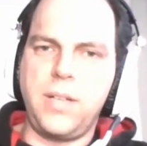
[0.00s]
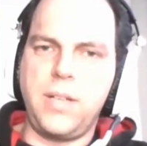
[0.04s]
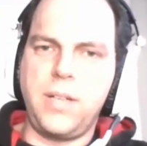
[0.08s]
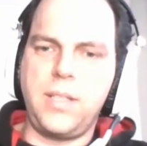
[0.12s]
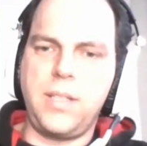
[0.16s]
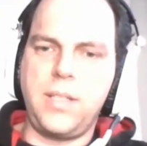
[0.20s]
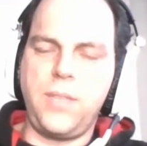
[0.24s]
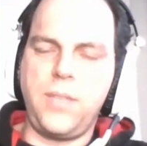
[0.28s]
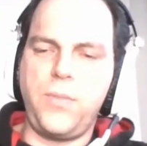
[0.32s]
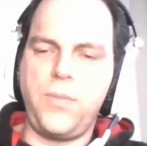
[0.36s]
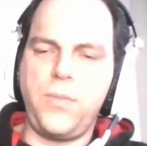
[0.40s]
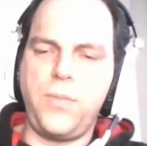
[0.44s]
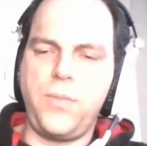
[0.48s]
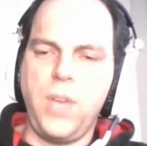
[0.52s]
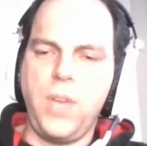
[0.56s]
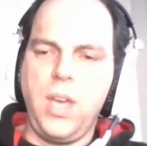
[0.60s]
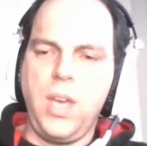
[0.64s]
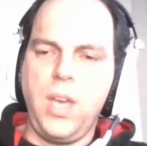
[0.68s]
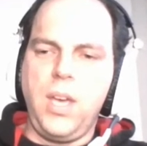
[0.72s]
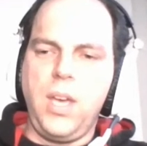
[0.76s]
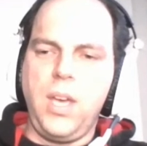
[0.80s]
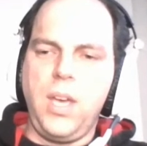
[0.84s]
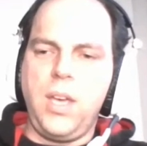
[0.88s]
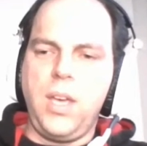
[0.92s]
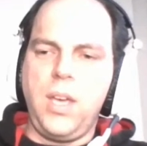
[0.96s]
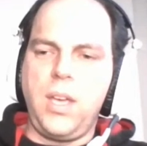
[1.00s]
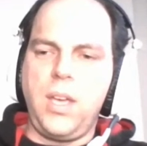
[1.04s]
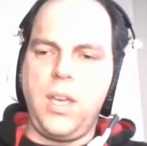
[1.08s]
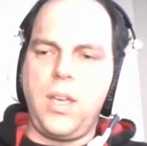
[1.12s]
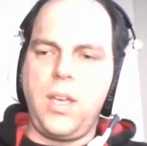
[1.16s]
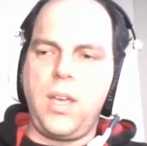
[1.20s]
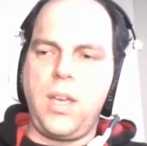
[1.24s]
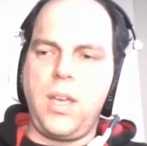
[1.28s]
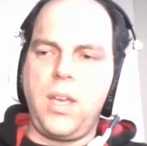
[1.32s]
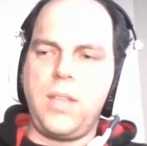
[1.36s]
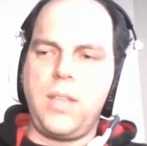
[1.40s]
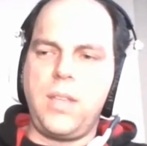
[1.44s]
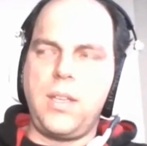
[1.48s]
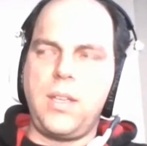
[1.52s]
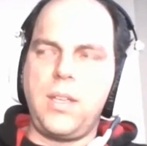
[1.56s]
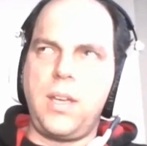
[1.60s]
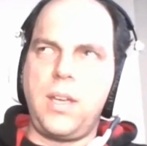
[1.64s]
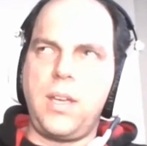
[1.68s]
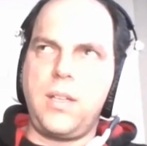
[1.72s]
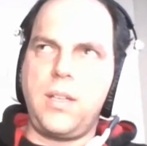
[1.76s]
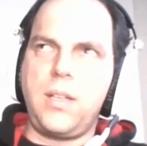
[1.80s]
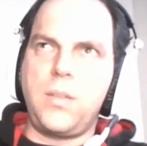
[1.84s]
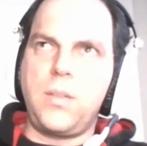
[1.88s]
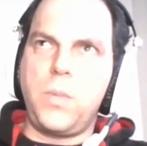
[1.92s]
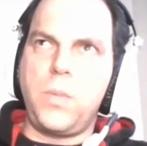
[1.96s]
If and,
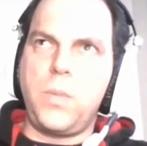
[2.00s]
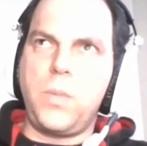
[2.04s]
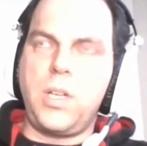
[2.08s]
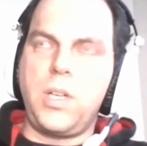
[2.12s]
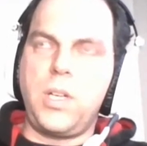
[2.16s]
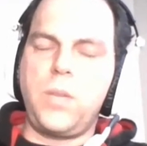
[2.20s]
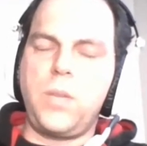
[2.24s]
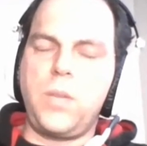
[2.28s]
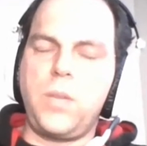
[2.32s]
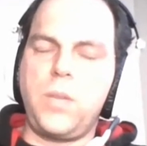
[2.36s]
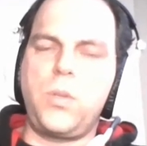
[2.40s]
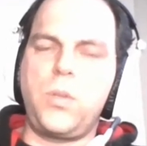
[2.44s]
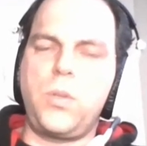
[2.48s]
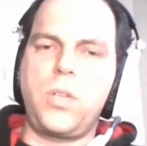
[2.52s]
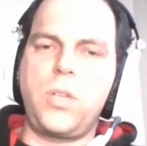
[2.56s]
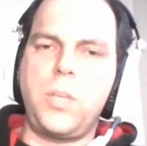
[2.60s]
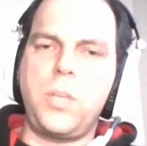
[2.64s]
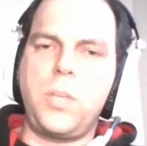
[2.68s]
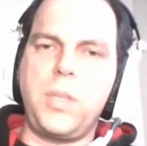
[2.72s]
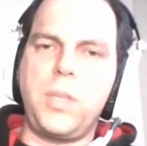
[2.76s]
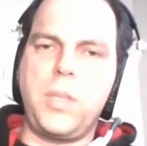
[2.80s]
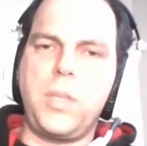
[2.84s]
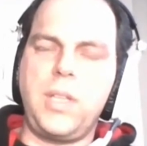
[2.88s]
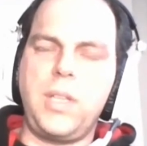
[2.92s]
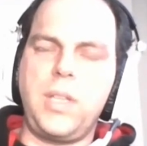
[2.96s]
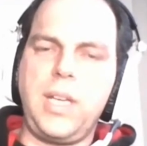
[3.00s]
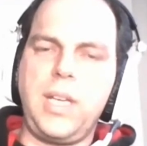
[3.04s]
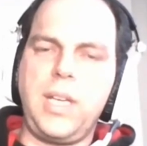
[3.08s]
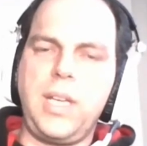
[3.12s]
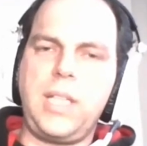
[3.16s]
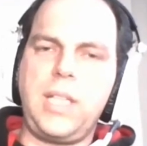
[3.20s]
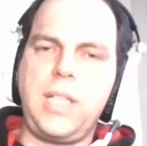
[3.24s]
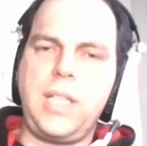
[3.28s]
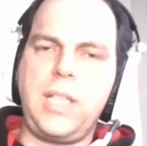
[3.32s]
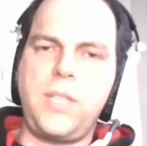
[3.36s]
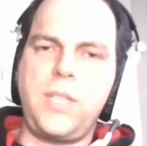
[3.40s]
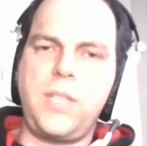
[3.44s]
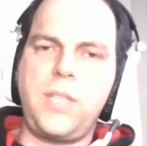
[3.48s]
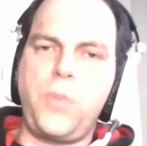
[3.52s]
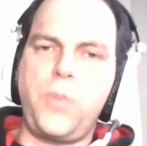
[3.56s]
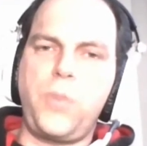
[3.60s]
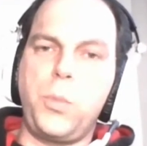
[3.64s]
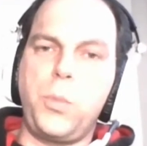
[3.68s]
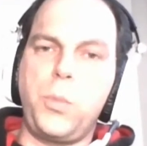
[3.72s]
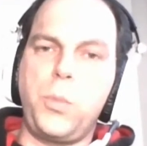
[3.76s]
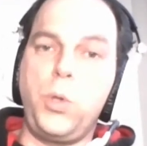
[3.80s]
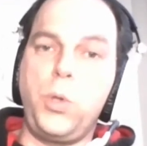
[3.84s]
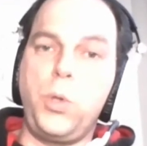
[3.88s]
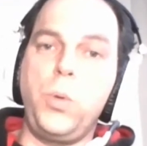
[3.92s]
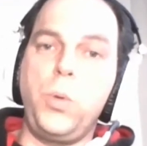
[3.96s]
and we're now talking about the latency from
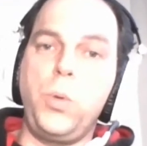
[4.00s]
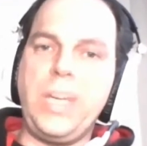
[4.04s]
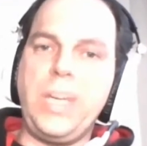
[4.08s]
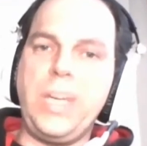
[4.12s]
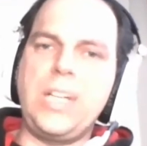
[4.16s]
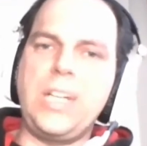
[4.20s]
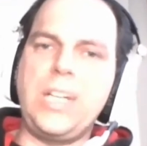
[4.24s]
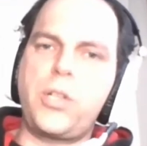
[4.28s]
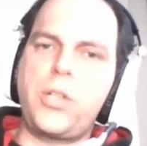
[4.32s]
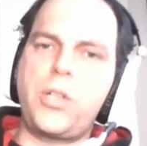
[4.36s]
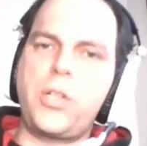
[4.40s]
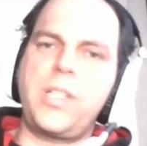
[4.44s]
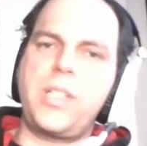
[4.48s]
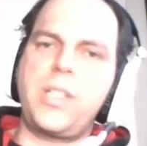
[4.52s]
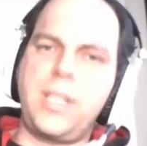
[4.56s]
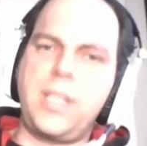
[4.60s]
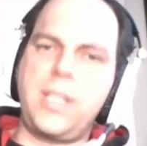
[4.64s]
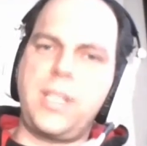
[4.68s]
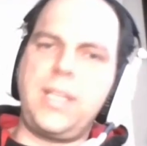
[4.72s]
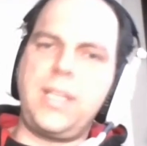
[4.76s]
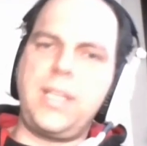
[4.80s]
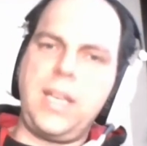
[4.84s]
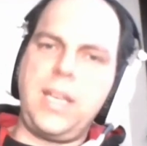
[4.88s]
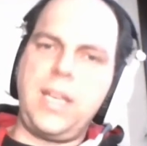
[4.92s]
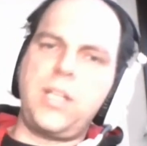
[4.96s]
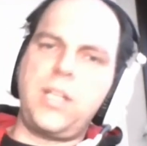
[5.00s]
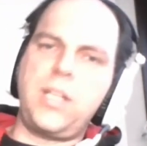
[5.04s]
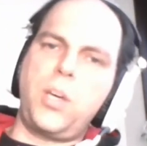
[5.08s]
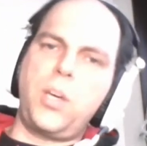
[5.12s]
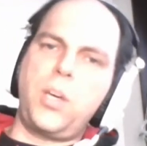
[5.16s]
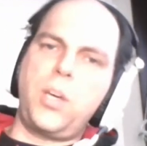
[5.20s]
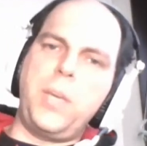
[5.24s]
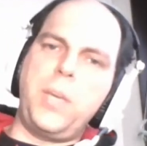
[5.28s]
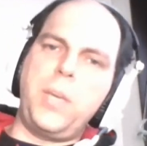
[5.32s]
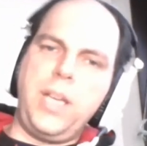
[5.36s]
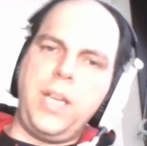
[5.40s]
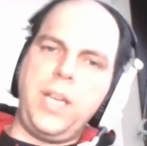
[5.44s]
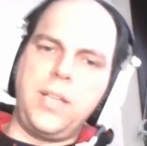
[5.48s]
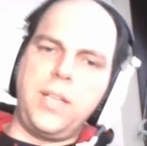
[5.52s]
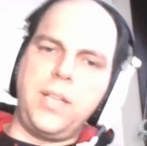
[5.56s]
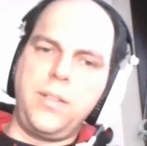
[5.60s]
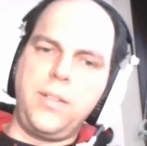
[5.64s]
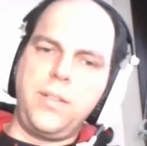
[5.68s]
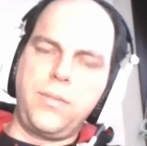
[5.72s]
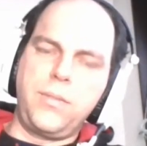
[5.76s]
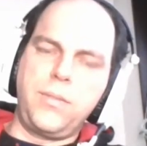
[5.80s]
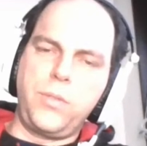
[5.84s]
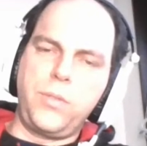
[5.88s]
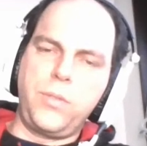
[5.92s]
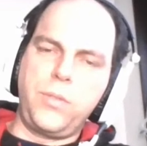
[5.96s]
new interesting data coming in
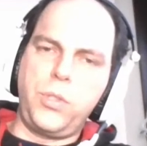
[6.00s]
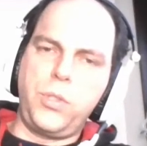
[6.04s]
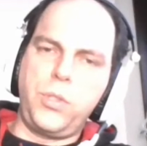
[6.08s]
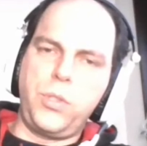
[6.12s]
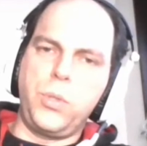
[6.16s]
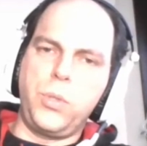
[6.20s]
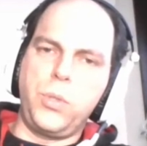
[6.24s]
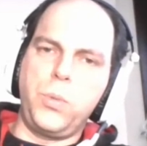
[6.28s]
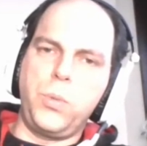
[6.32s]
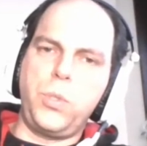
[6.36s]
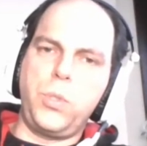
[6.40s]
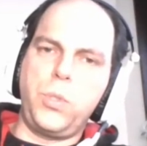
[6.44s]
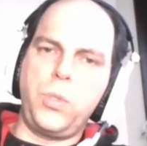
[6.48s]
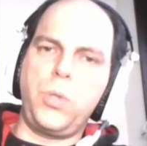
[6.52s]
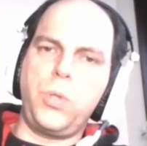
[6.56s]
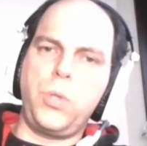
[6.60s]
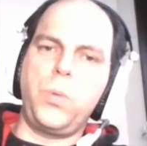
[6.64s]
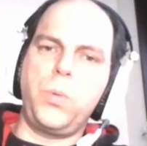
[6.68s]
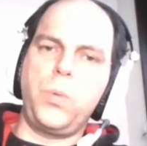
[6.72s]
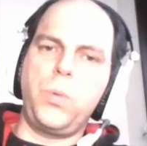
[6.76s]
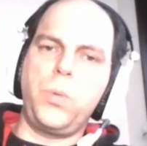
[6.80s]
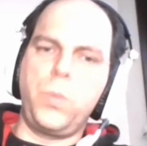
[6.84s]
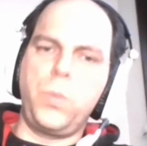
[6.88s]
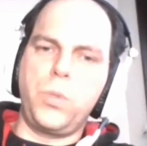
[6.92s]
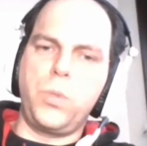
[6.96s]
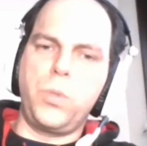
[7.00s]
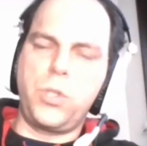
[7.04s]
to you